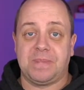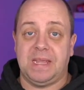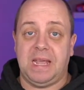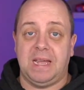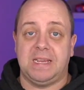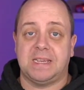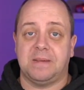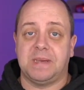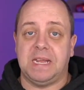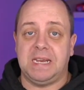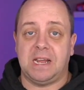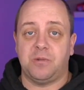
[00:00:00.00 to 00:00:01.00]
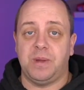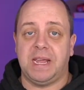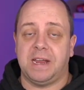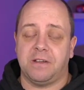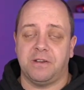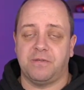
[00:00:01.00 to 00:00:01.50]
yeah, it's something that we
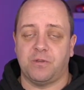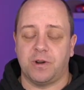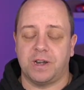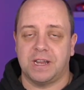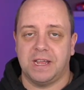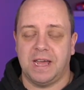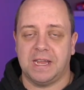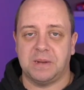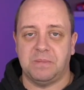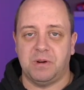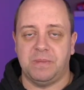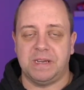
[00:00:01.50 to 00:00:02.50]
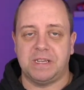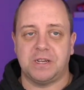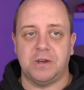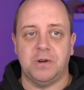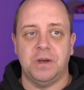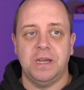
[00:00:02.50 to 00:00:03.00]
cannot afford at the moment.
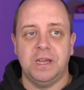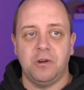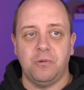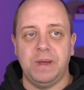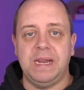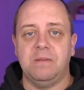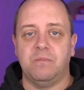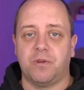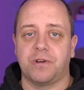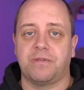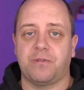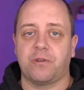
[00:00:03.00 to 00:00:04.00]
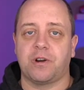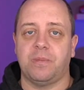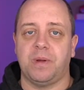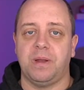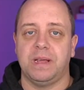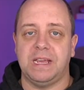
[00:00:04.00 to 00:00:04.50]
So we need more
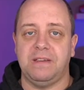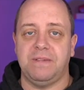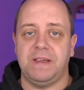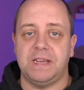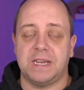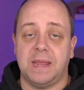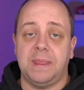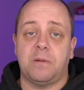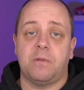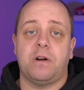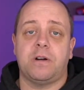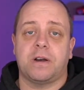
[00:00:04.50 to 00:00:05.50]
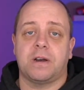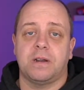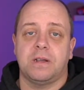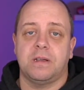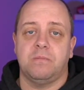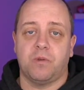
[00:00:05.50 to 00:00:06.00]
affordable EVs. And there are
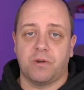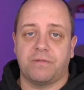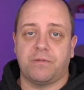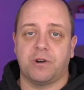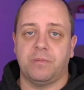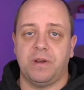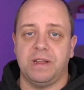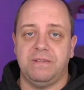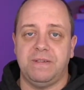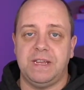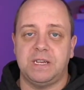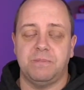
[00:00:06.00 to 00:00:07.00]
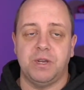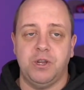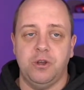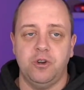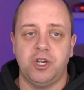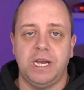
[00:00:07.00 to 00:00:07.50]
more affordable EVs, but
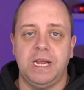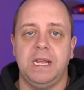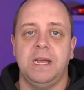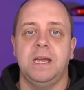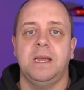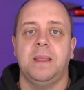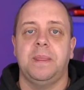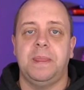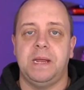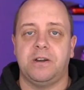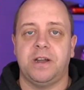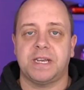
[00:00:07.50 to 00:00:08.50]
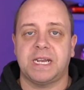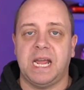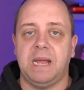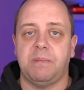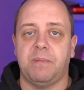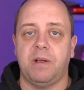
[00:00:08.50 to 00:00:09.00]
usually they are not
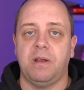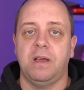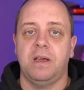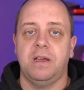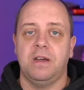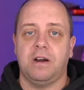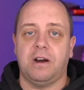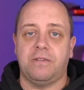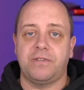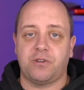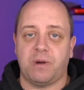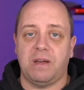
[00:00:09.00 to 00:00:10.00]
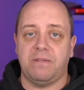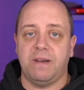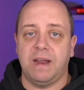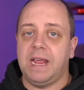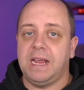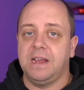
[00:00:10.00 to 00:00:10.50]
capable of
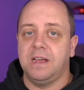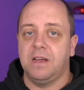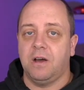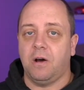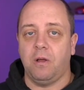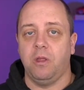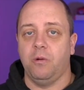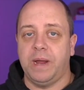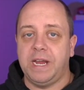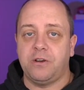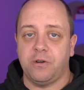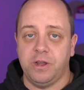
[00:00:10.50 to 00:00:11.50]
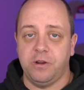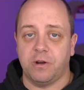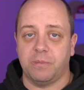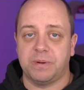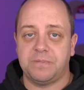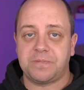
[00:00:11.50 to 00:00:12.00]
traveling all the way through Europe